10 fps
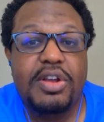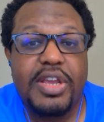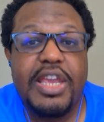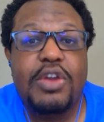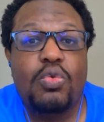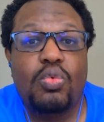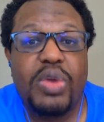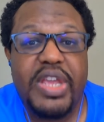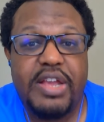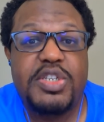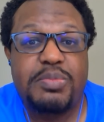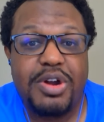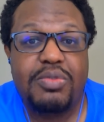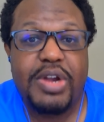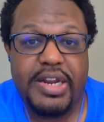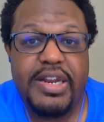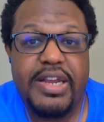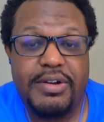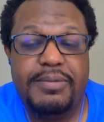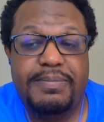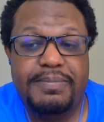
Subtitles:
looking real smart right now.